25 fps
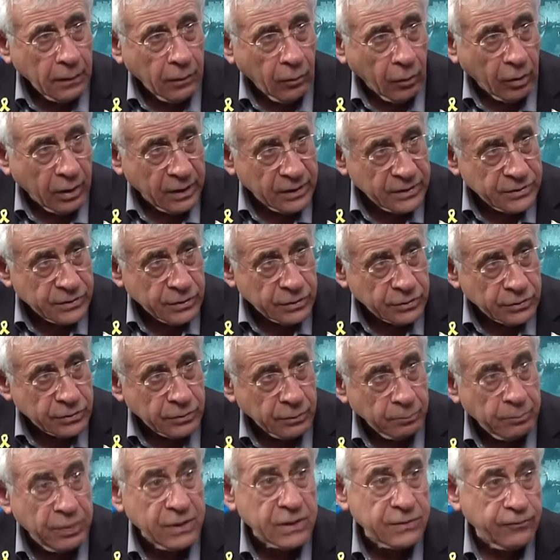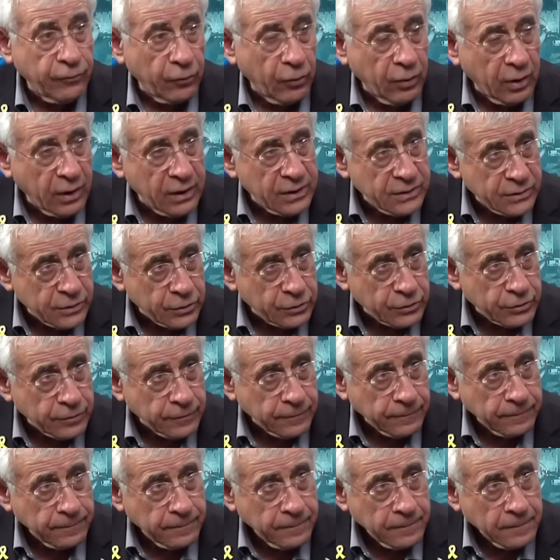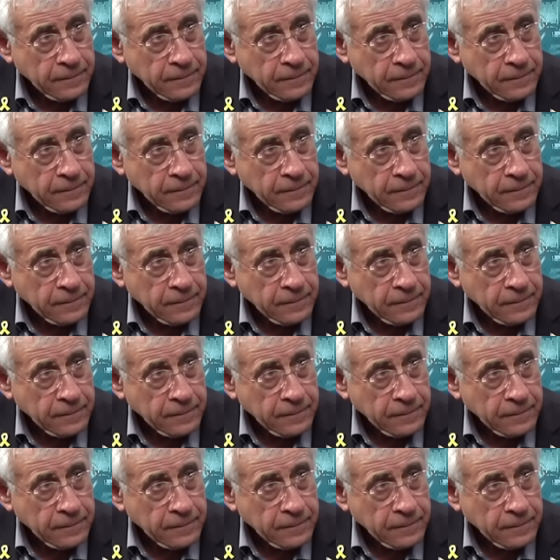organization, peaceful organization.